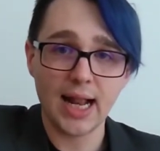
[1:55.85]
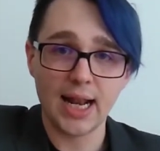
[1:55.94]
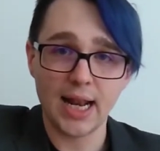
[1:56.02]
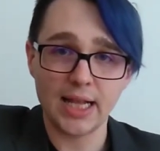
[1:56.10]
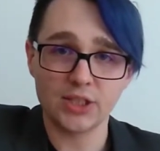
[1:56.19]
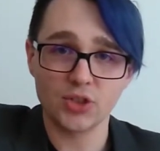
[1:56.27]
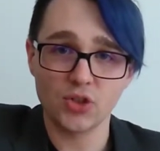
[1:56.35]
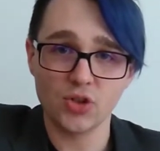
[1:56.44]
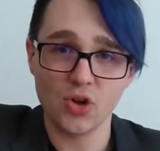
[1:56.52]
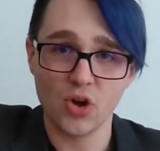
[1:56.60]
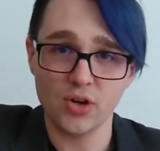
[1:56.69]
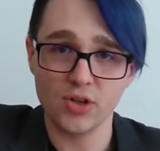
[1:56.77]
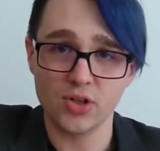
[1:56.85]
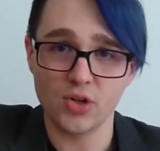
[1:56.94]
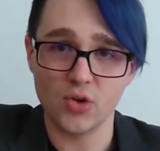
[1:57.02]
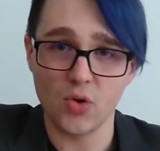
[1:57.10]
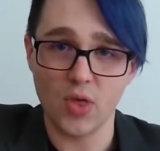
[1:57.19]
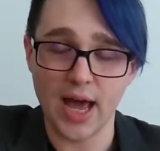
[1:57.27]
let's not
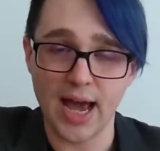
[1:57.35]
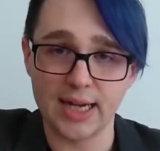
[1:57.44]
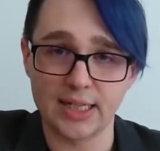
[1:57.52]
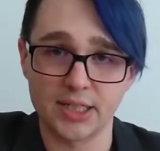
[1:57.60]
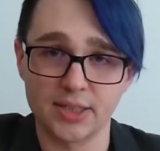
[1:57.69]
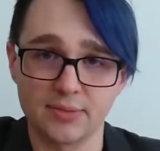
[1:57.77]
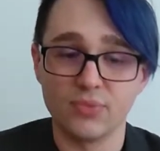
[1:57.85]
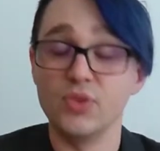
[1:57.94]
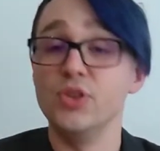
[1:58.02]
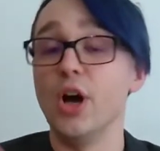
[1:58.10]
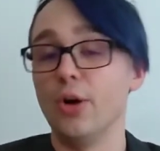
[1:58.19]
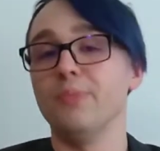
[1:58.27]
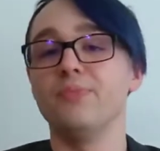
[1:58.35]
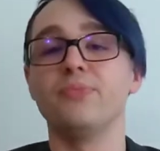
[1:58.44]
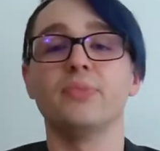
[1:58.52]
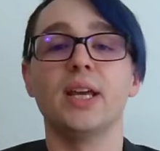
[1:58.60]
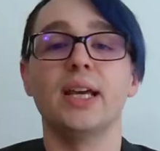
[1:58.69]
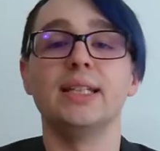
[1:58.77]
do that. No.
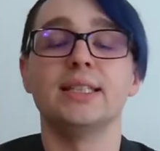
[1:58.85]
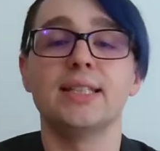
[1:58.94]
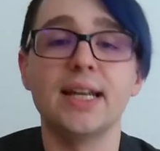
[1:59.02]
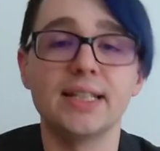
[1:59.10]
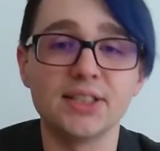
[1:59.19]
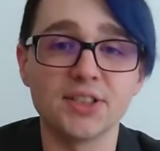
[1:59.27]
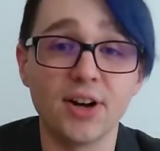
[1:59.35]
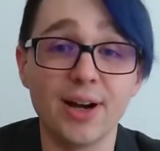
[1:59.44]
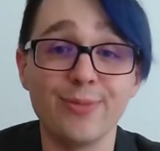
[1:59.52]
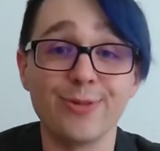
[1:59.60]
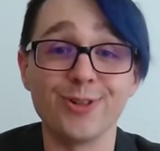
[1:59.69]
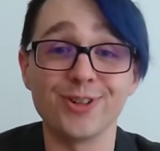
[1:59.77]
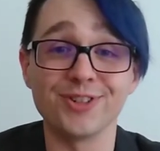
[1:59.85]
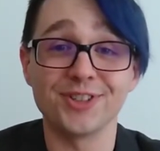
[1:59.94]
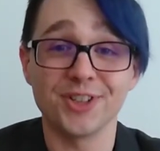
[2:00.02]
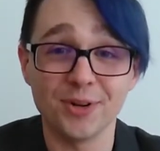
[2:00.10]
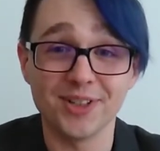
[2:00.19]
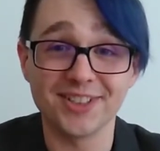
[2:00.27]
Instead, it's time for a
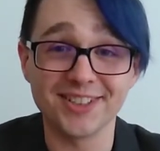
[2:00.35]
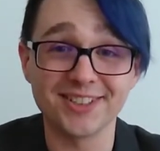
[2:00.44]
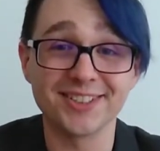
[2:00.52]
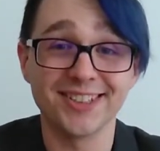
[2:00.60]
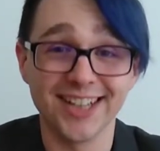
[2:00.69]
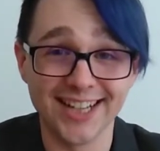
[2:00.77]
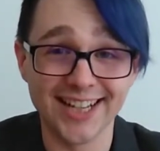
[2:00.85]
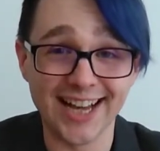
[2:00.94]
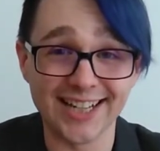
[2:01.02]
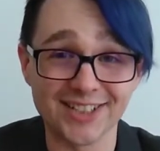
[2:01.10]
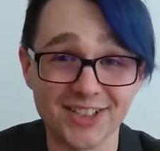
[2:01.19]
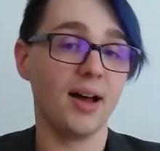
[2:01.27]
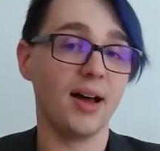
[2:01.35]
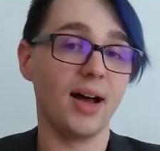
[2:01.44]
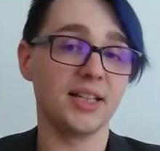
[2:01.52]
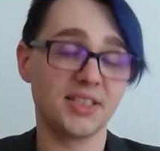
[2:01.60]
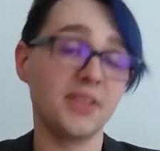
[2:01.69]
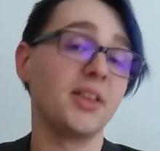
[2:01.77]
gratuitous analogy.
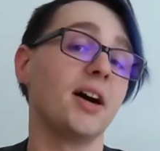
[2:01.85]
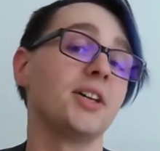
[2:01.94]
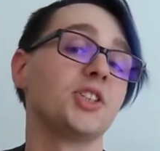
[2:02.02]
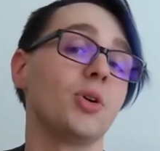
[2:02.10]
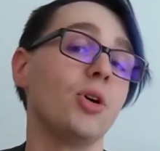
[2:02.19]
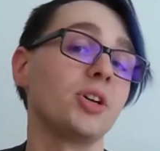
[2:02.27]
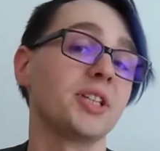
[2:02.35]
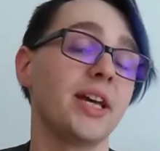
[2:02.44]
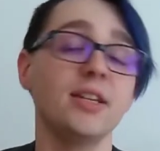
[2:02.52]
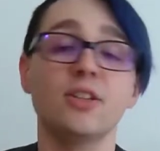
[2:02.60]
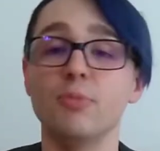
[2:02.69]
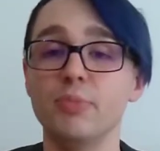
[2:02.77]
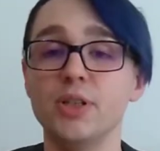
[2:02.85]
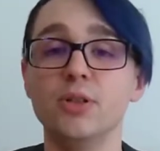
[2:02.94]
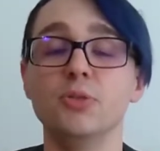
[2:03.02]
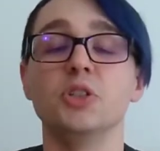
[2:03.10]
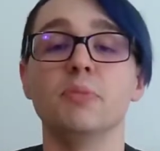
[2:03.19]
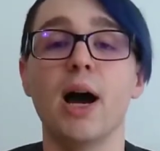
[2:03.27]
I said that isooctane can be
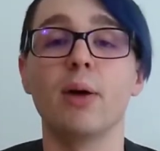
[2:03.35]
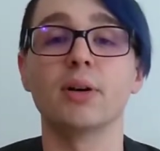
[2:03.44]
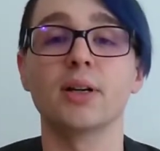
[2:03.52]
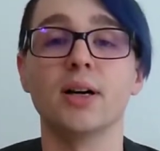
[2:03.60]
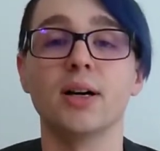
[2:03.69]
used to power